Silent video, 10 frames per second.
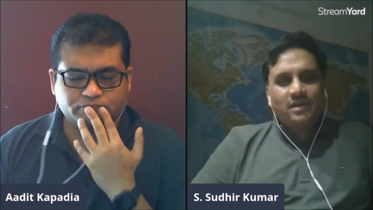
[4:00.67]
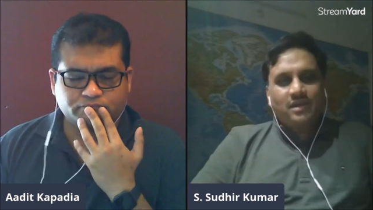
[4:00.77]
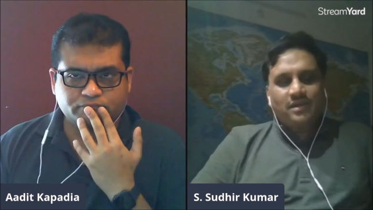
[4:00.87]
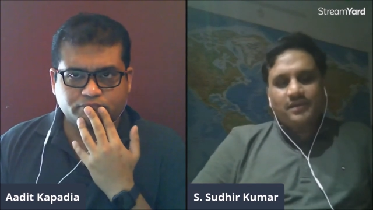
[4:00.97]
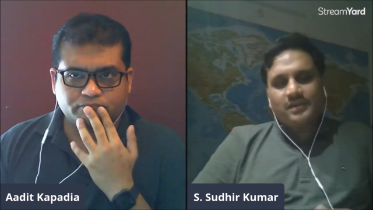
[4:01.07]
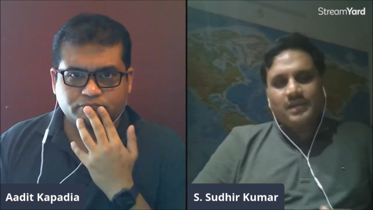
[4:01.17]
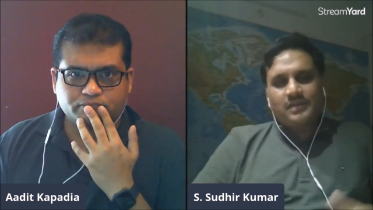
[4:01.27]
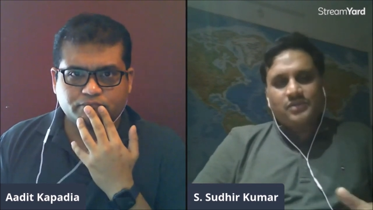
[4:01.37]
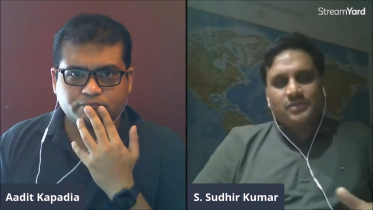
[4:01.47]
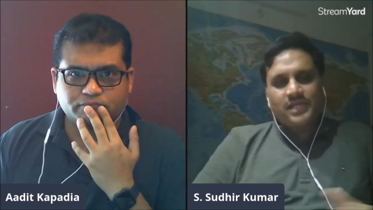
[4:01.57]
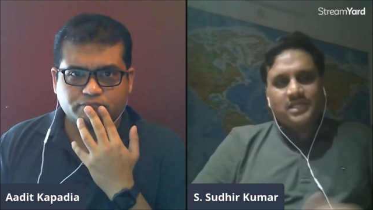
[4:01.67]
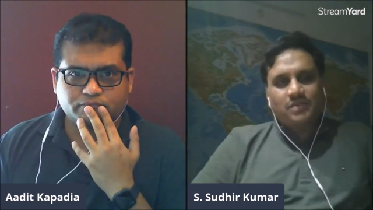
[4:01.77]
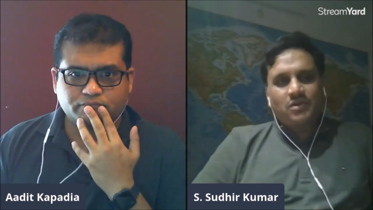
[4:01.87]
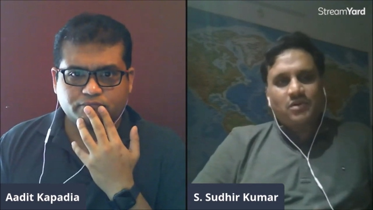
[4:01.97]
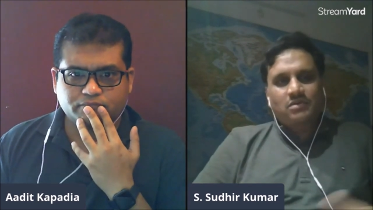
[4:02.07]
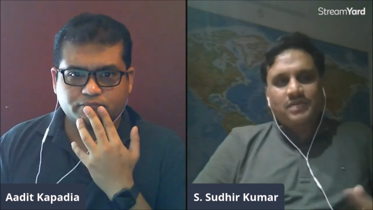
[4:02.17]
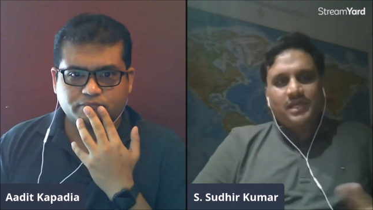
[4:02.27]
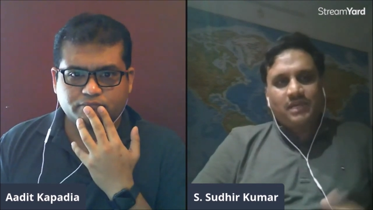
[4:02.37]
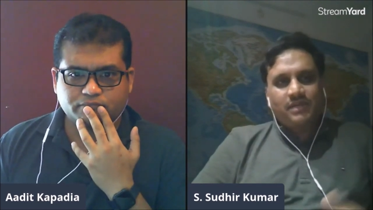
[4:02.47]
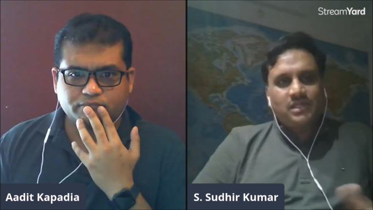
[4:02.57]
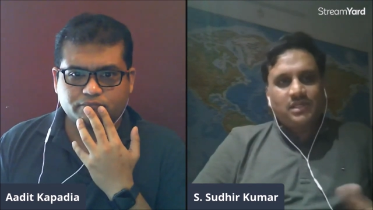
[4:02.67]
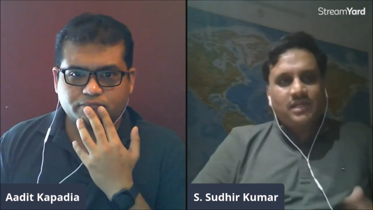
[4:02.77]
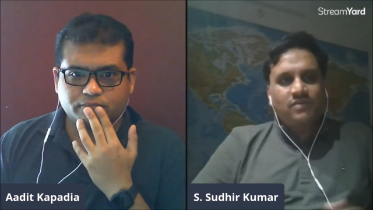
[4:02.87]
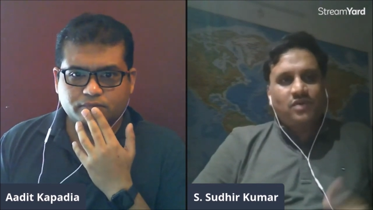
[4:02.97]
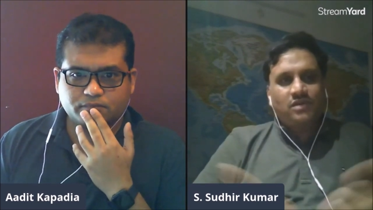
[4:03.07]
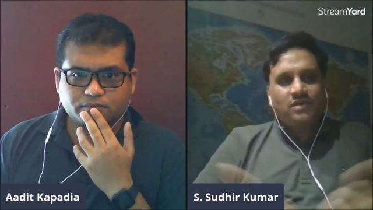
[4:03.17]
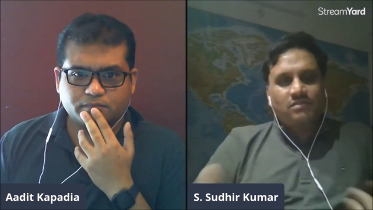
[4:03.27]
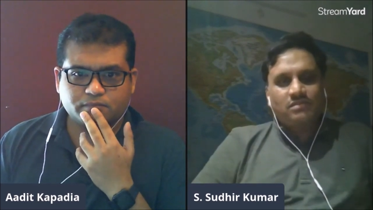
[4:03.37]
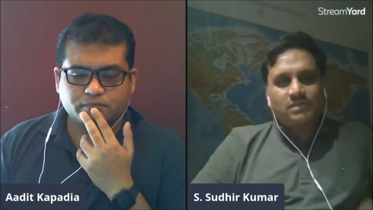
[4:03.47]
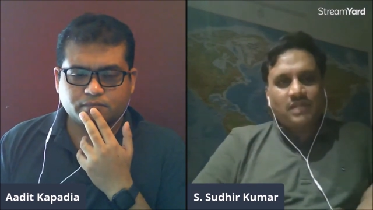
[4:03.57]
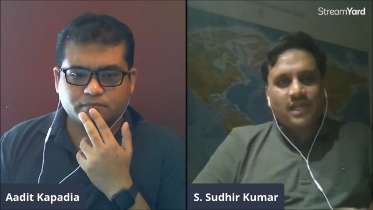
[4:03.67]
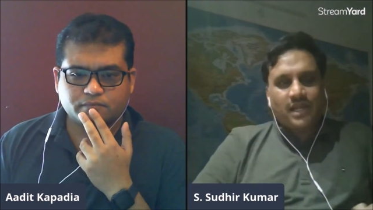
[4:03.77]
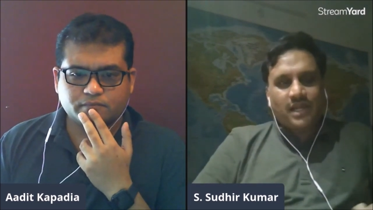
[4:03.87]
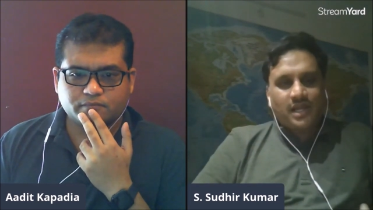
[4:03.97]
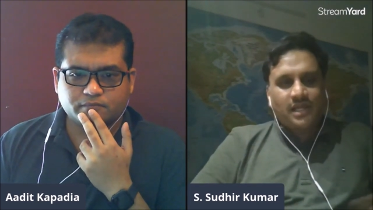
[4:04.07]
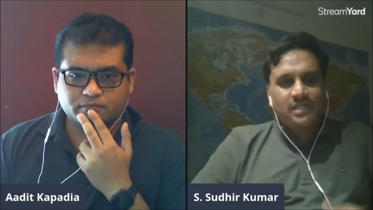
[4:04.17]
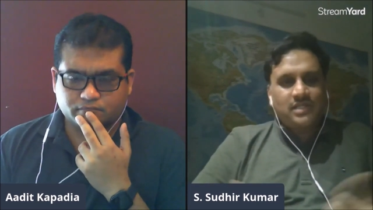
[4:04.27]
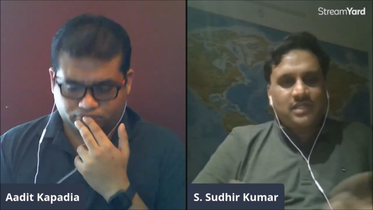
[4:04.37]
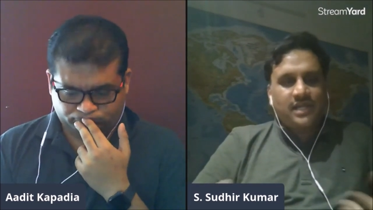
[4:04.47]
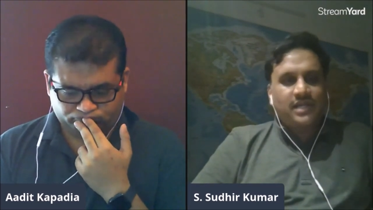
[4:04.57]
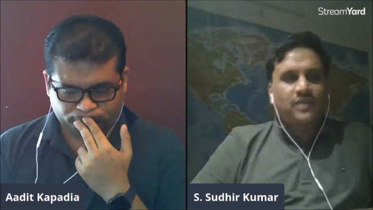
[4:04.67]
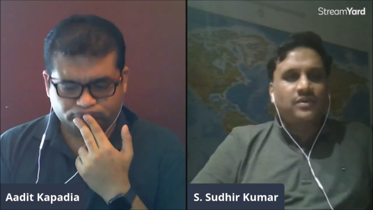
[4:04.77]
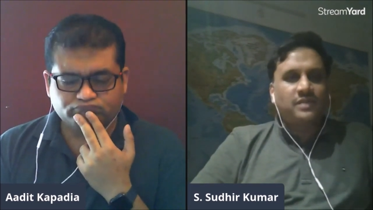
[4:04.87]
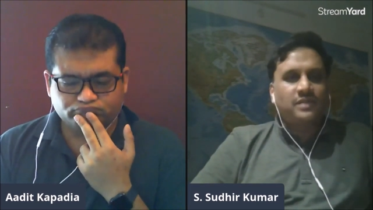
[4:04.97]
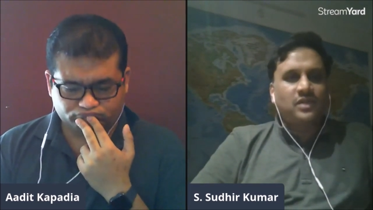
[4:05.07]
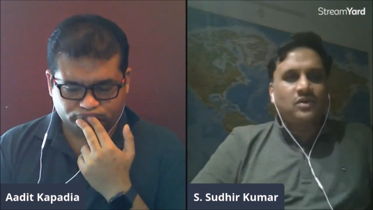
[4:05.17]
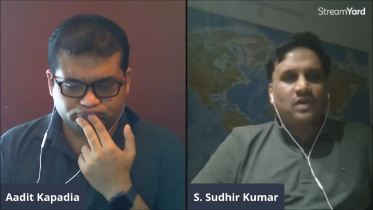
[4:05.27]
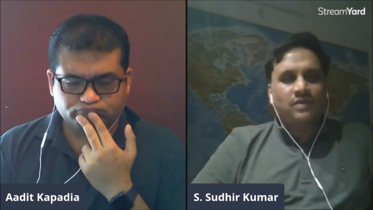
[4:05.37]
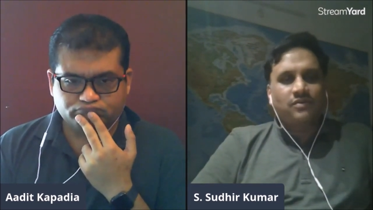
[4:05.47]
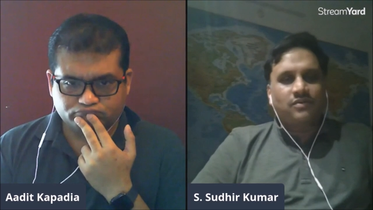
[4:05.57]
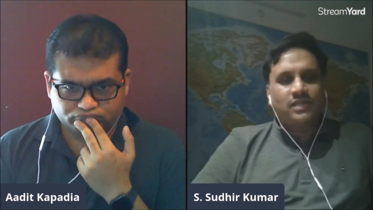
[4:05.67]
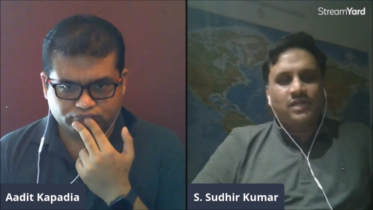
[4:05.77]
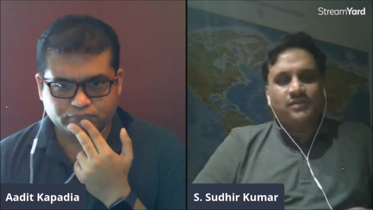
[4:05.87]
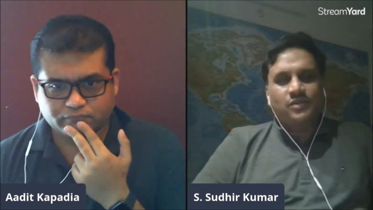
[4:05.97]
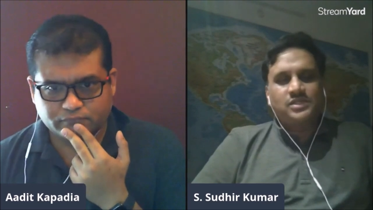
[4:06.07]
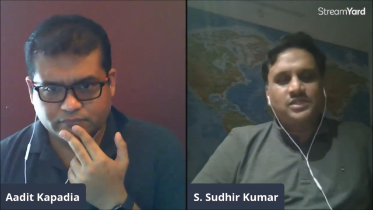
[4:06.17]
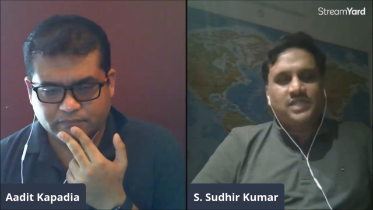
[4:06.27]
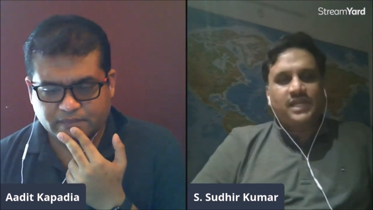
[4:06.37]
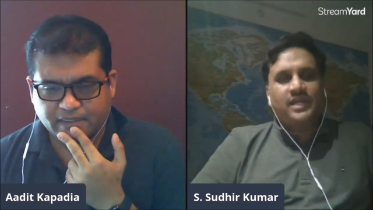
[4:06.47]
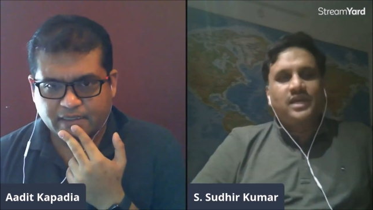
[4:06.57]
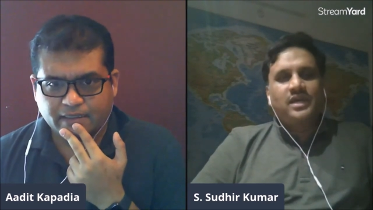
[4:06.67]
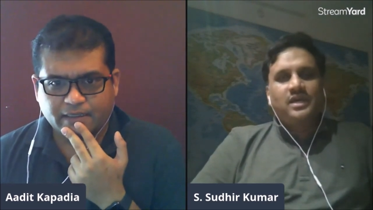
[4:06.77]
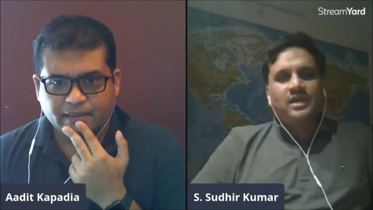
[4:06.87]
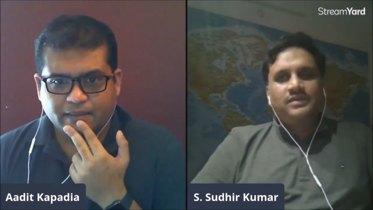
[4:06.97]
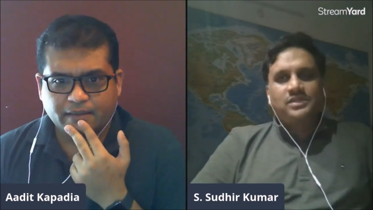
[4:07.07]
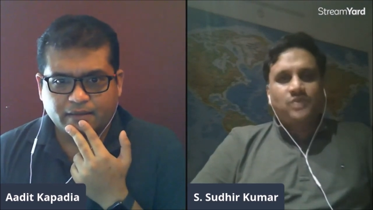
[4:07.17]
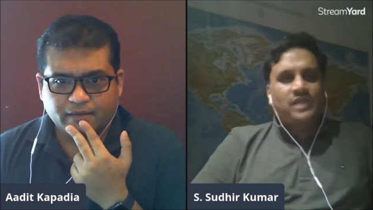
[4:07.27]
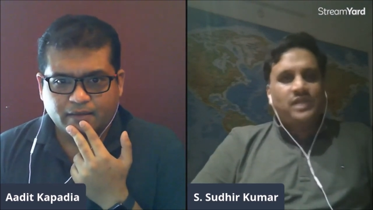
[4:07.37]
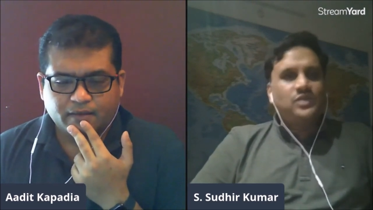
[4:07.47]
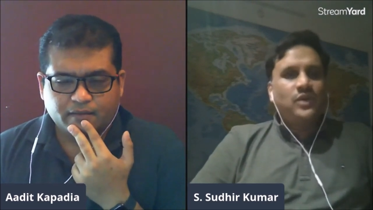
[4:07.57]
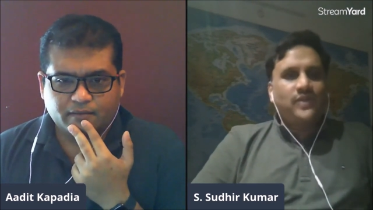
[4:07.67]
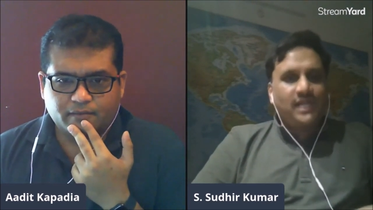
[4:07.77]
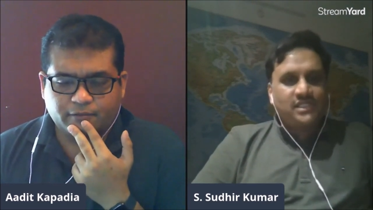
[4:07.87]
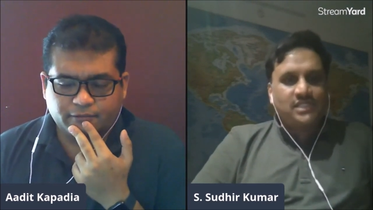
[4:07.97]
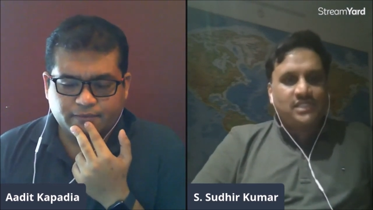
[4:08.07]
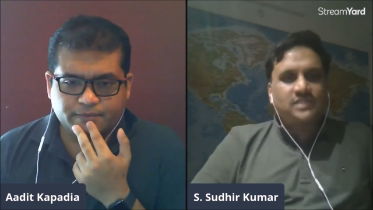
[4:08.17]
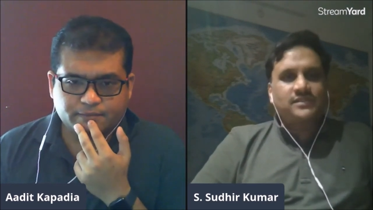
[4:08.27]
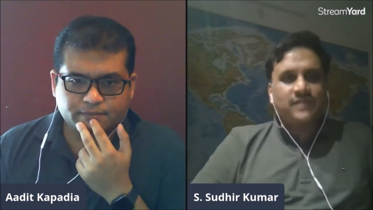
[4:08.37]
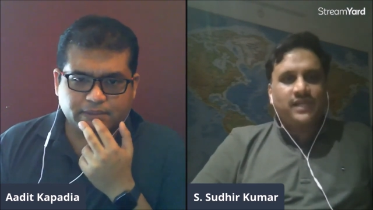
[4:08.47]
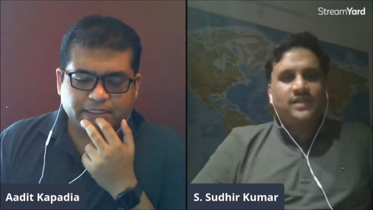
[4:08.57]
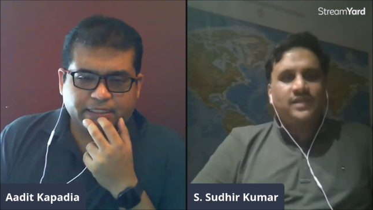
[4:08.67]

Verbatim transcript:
Speaker 1: yeah uh, so that's about nearly one third of what telangana is right now i mean the whole uh, one third of the whole state which is what is going to elections right